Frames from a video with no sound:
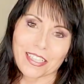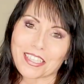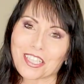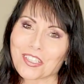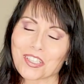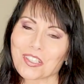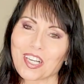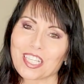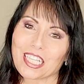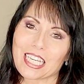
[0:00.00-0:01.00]
think they look
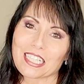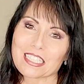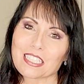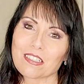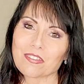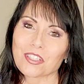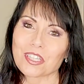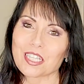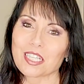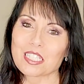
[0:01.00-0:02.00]
great. And I can't say enough
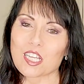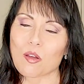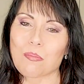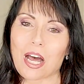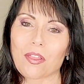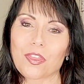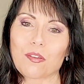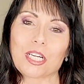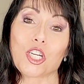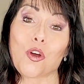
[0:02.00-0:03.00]
good things about
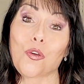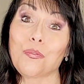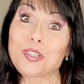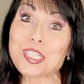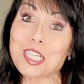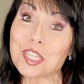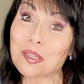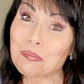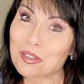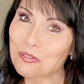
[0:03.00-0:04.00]
them. And I know you've seen
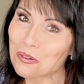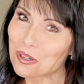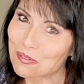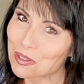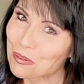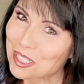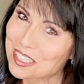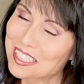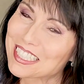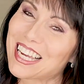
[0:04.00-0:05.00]
them before if you watch this